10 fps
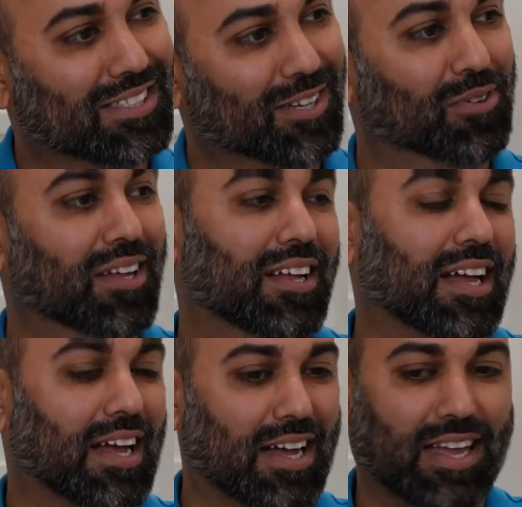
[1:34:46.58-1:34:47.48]
So
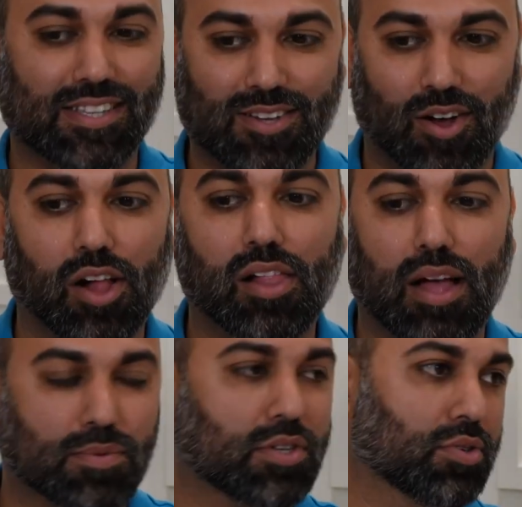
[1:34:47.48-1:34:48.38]
it's all
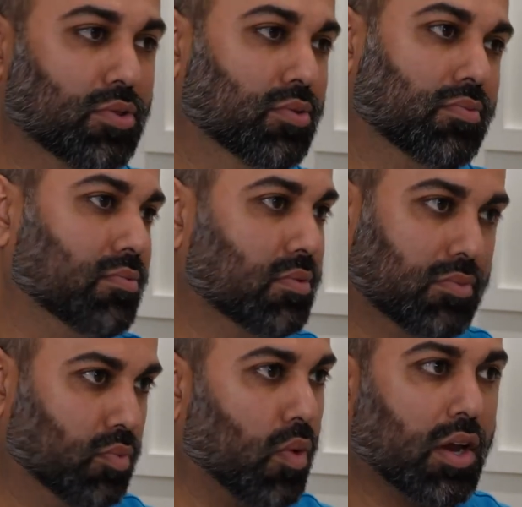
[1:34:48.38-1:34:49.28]
up to
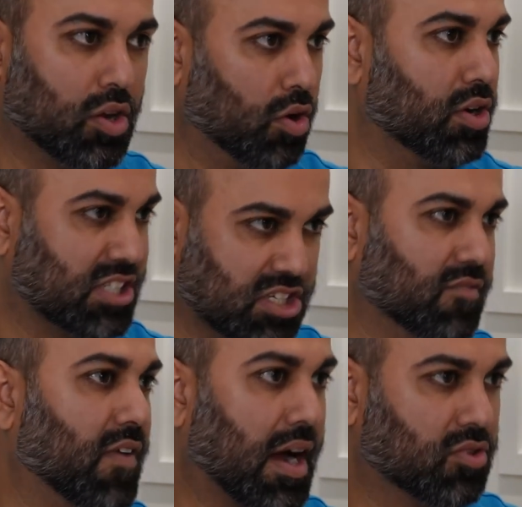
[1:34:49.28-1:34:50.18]
what your
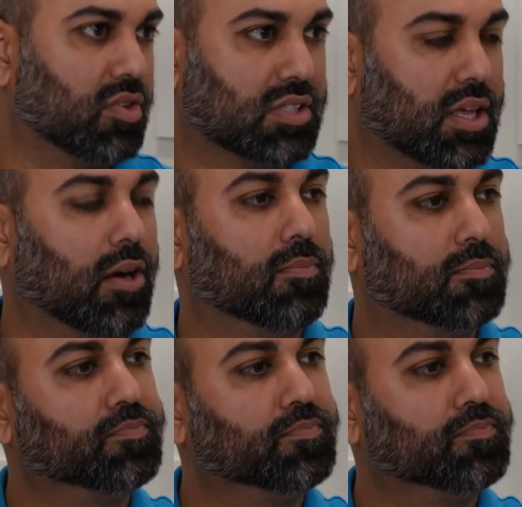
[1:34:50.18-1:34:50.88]
decision factor is there.